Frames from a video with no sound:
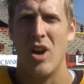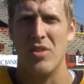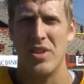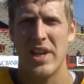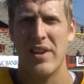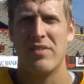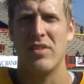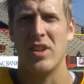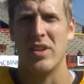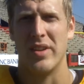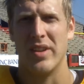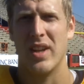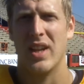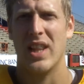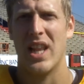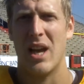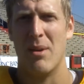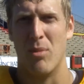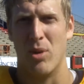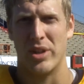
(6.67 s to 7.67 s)
Oh, definitely
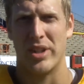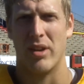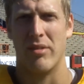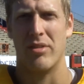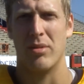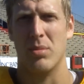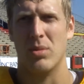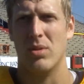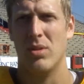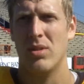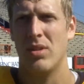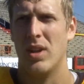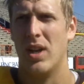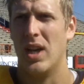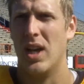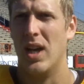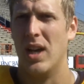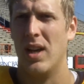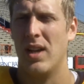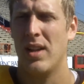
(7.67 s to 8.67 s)
a lot more comfortable.
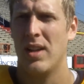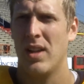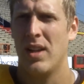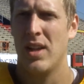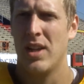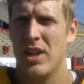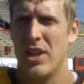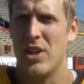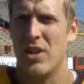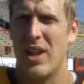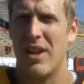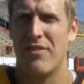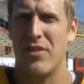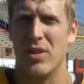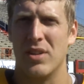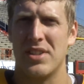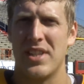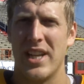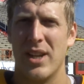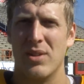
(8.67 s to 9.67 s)
Uh, you know, that
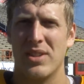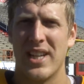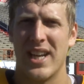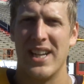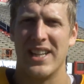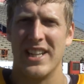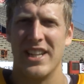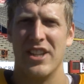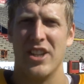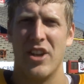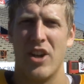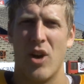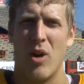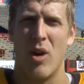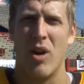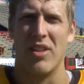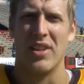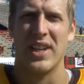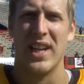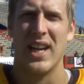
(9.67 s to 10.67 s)
first day I was kind of getting to know
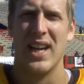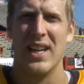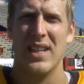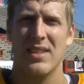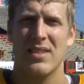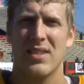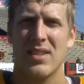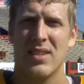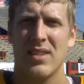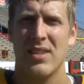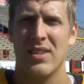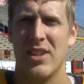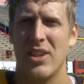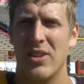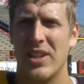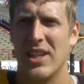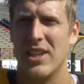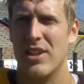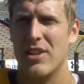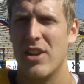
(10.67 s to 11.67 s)
all the guys. You
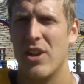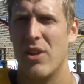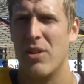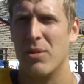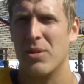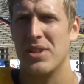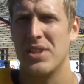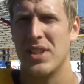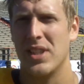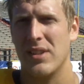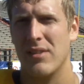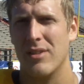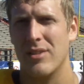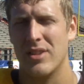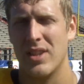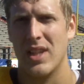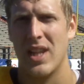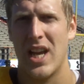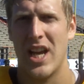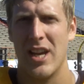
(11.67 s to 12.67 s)
know, getting to know the
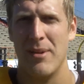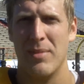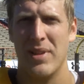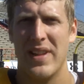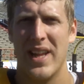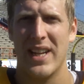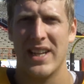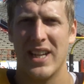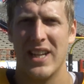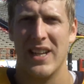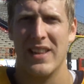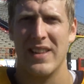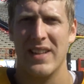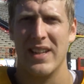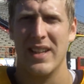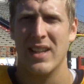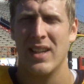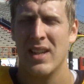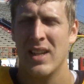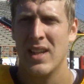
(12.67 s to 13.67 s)
receivers, the linemen, that kind of
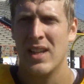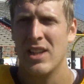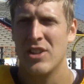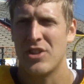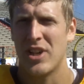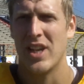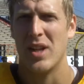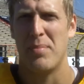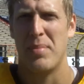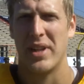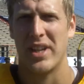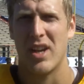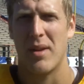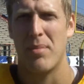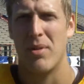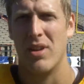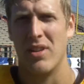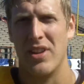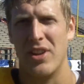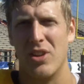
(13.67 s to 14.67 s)
thing. Trying to pick
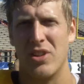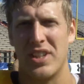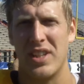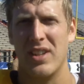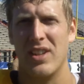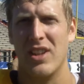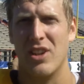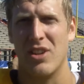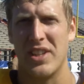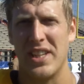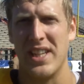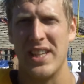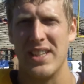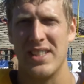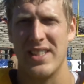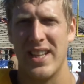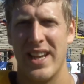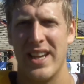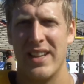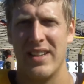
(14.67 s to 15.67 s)
up on little little
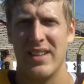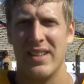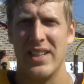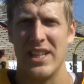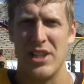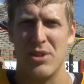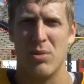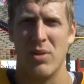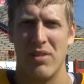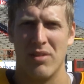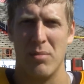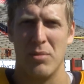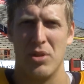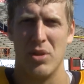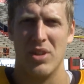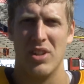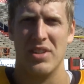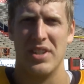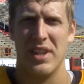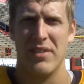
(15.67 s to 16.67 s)
keys that each one of them do
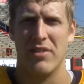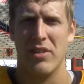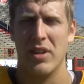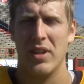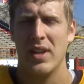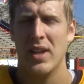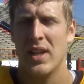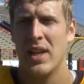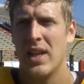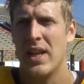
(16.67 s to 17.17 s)
a little different.